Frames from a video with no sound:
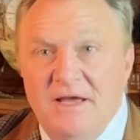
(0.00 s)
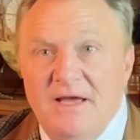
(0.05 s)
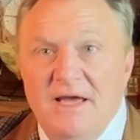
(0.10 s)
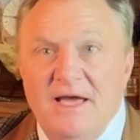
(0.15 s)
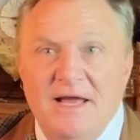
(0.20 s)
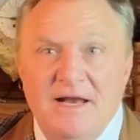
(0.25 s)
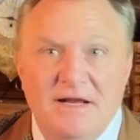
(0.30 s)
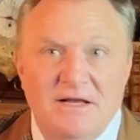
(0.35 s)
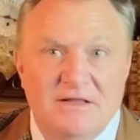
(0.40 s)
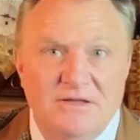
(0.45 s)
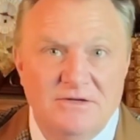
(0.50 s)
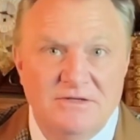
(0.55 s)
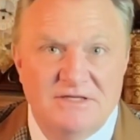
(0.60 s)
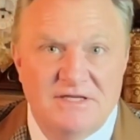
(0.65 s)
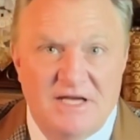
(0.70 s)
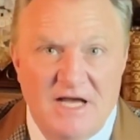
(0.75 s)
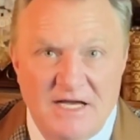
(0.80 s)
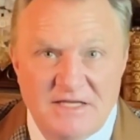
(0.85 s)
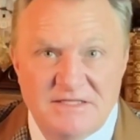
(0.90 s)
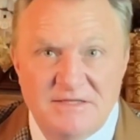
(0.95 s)
It includes
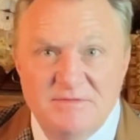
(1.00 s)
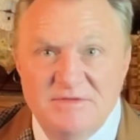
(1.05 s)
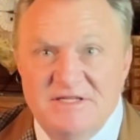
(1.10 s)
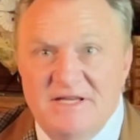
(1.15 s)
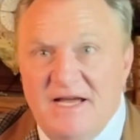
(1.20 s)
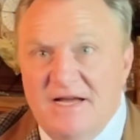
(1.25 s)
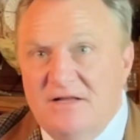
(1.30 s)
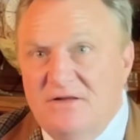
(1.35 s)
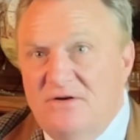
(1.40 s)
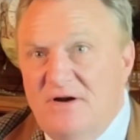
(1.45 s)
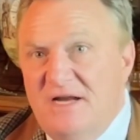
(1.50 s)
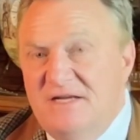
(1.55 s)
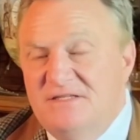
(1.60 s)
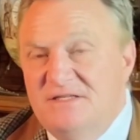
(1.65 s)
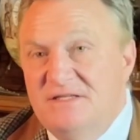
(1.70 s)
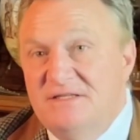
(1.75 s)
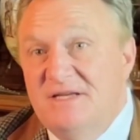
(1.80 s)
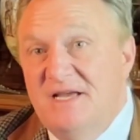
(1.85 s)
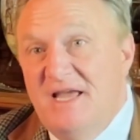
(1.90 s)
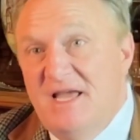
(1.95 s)
customs
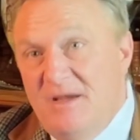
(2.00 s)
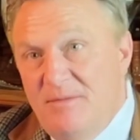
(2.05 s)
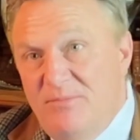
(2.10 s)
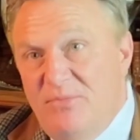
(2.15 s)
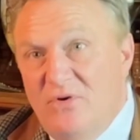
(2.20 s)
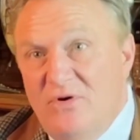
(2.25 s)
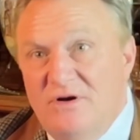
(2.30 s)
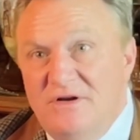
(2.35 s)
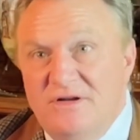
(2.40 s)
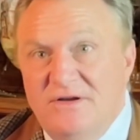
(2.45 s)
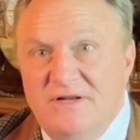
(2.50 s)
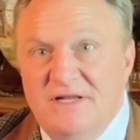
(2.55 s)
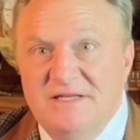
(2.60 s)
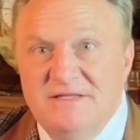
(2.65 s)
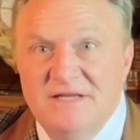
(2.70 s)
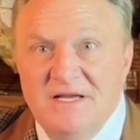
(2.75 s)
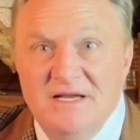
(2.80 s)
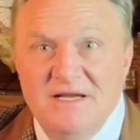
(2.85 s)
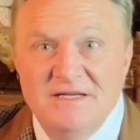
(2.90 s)
declarations, import duties,